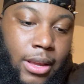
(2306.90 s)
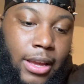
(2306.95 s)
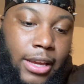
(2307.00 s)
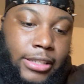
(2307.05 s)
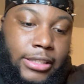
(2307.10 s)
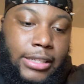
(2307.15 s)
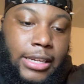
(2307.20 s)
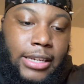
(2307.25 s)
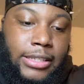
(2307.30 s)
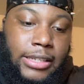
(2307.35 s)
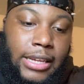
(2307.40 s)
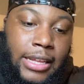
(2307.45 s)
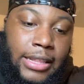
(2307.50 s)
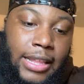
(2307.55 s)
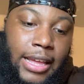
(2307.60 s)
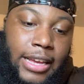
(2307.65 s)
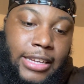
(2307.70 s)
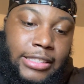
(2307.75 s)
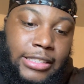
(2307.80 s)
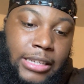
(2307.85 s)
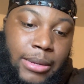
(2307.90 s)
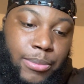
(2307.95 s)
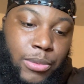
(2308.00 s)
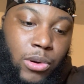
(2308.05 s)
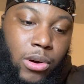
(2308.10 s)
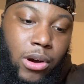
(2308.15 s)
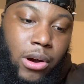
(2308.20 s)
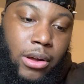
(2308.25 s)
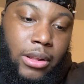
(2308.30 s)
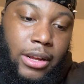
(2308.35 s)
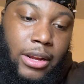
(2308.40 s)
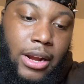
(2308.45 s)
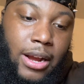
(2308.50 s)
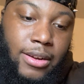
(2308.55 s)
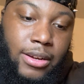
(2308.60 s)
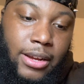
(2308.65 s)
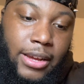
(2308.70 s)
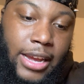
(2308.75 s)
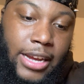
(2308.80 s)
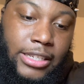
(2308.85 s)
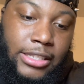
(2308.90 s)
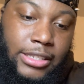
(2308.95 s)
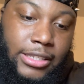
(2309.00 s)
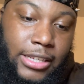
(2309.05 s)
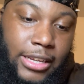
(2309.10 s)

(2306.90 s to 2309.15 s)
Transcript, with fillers: It says, and they assemble all the congregation